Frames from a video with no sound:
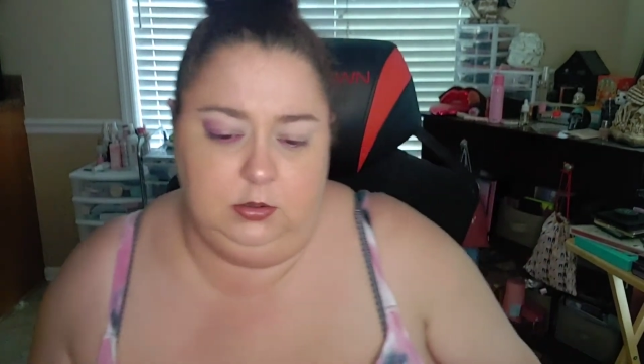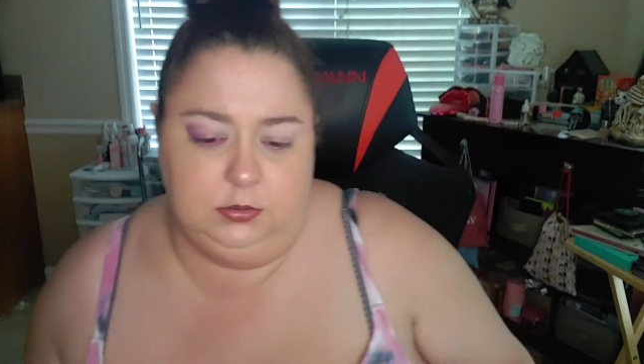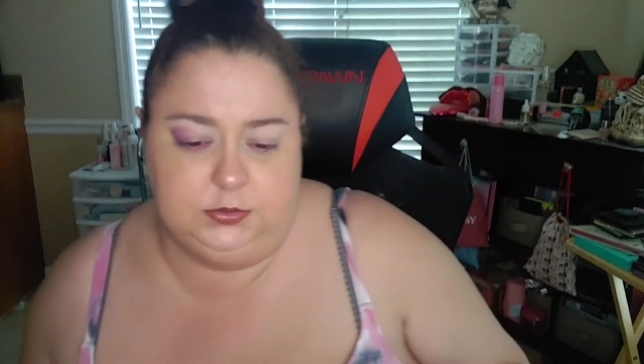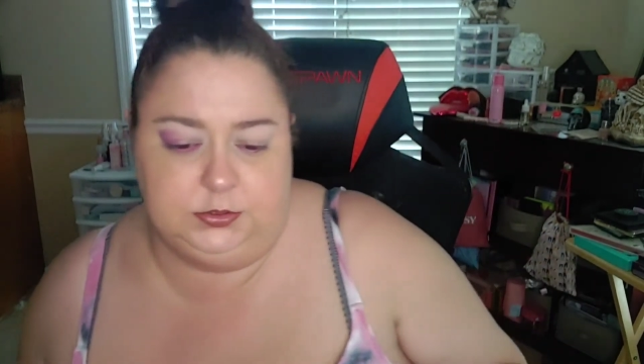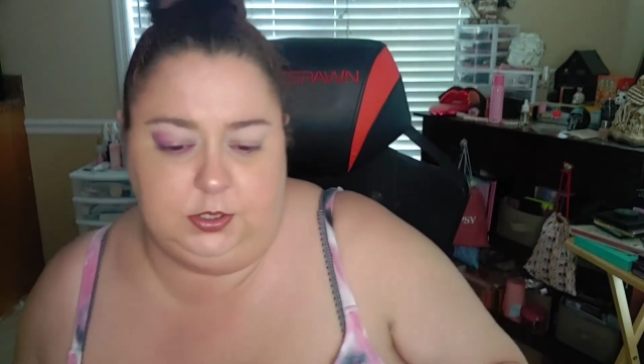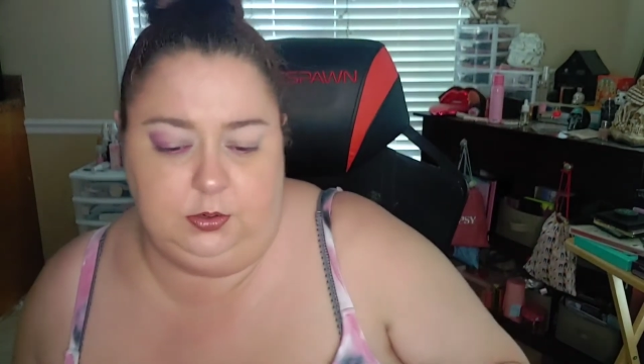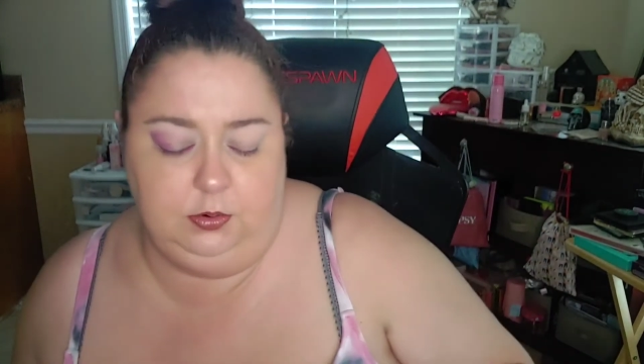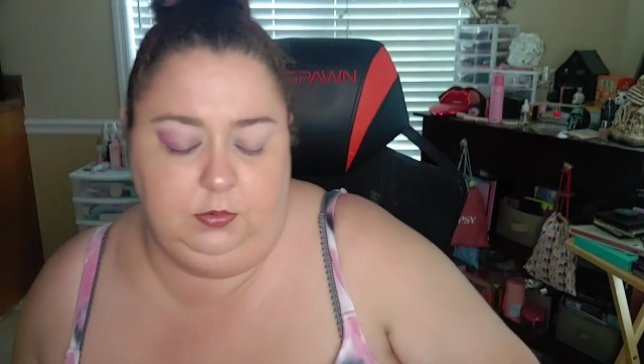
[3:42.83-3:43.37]

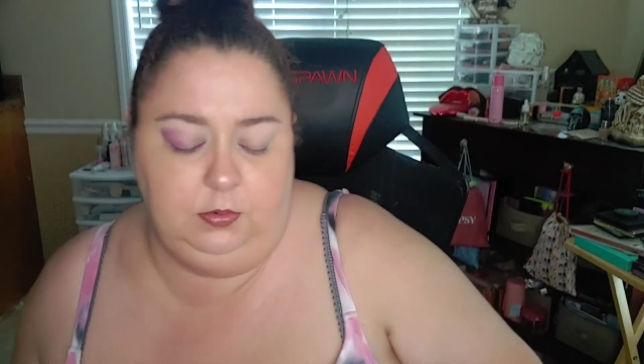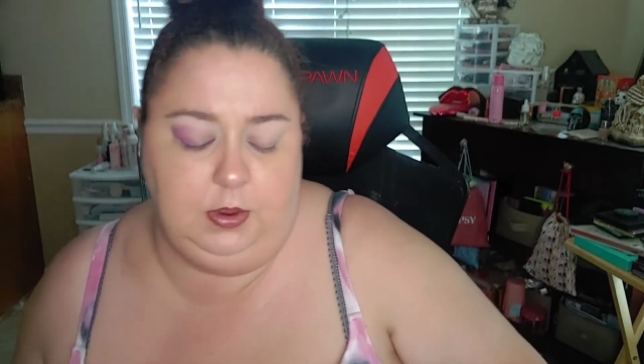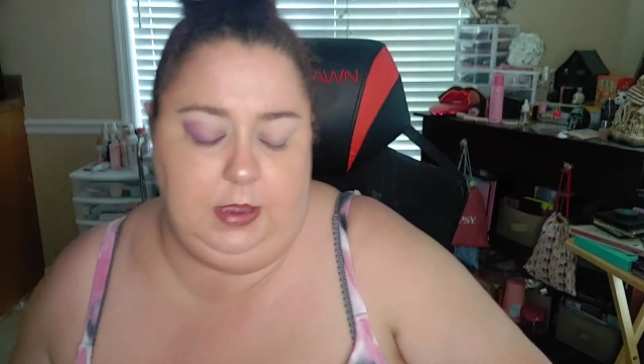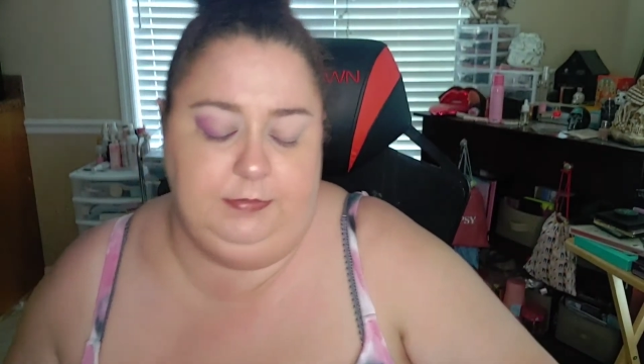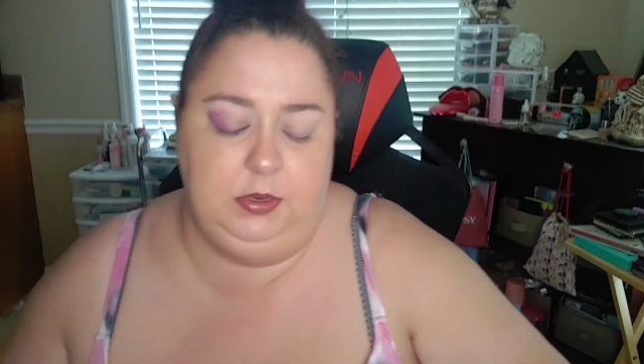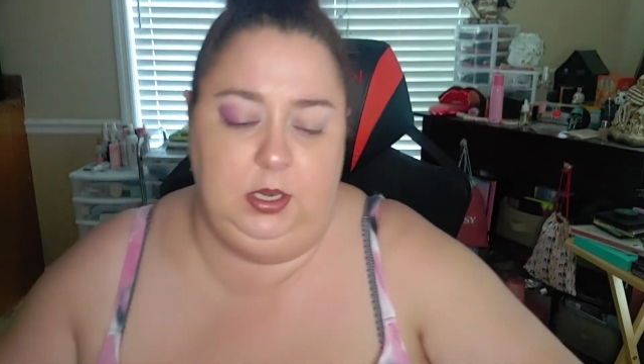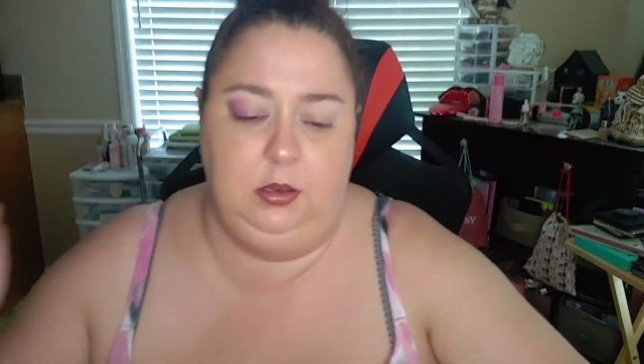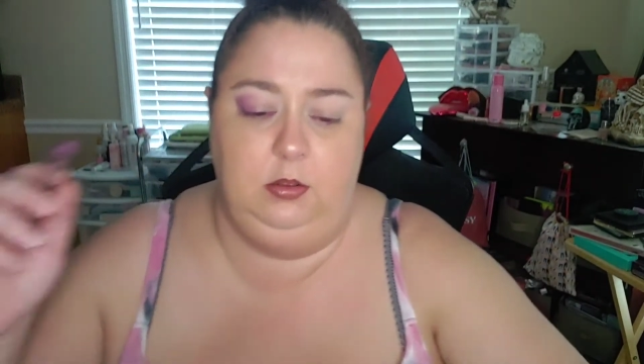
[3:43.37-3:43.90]
So I've
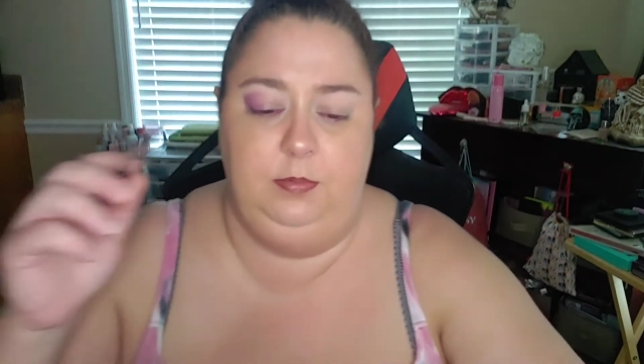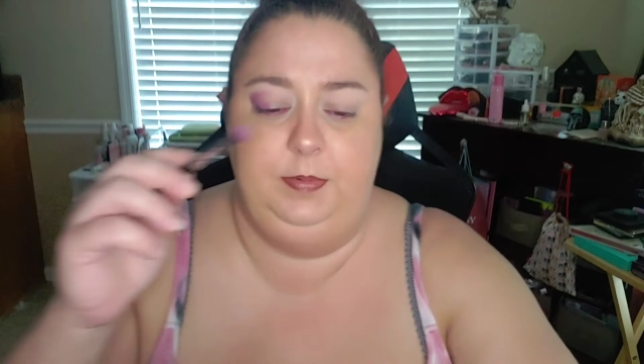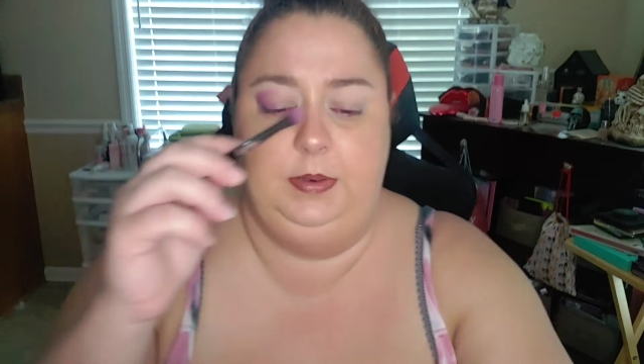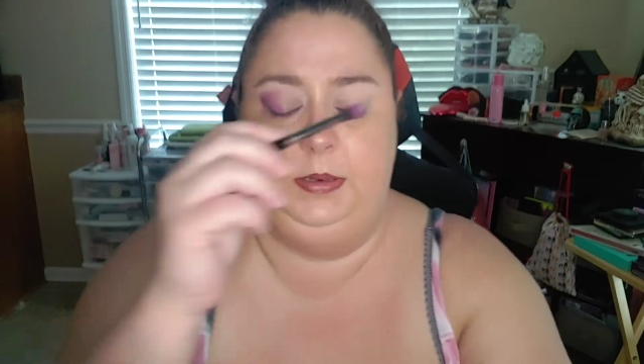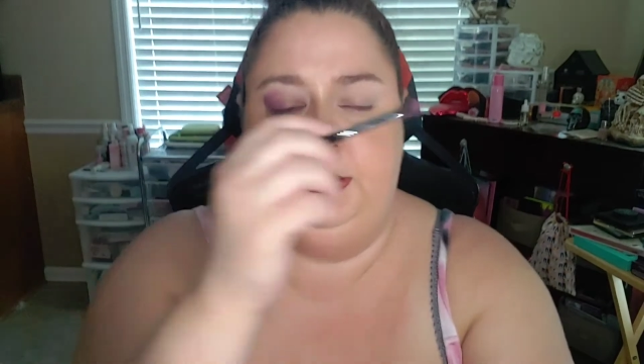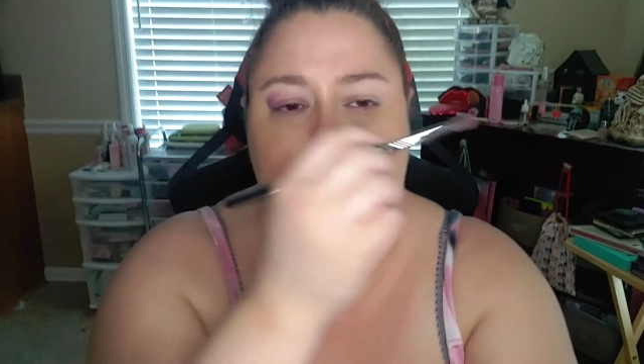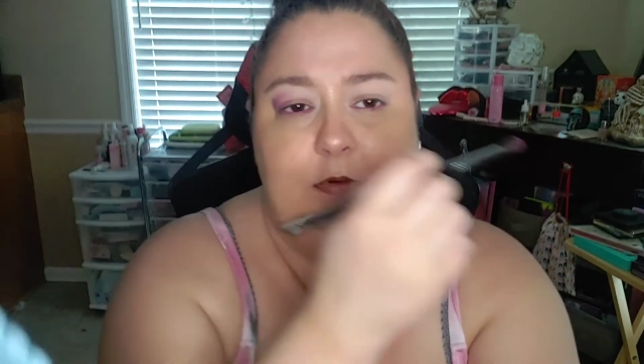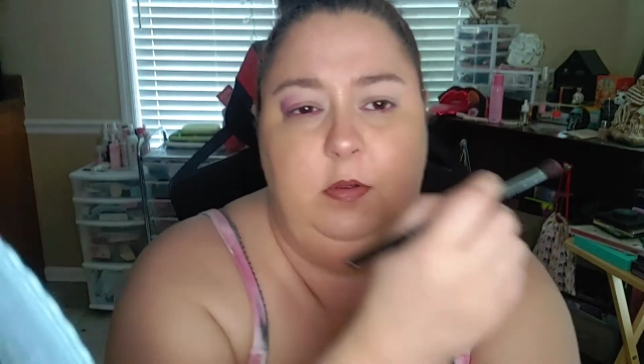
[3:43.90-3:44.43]
got a little bit
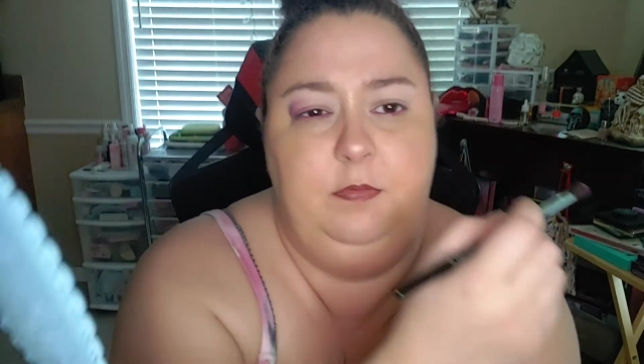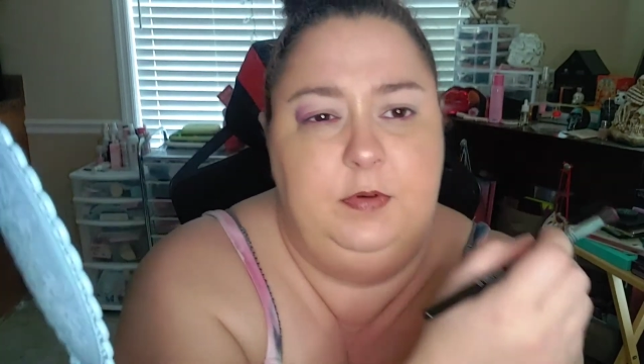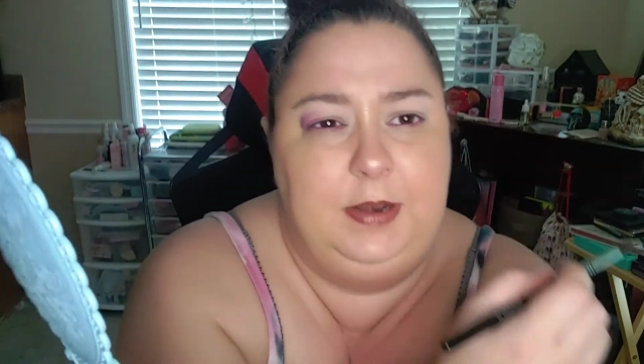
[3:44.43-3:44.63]
left over,